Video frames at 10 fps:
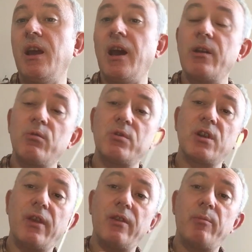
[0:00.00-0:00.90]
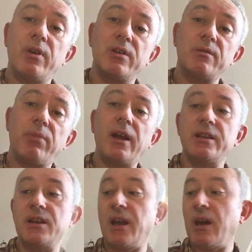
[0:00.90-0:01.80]
and also then the person
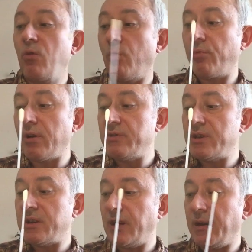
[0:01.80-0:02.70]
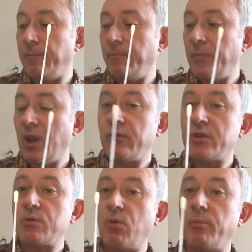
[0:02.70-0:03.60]
plating out or processing the
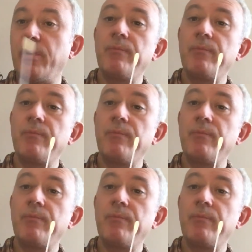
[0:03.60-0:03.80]
swab.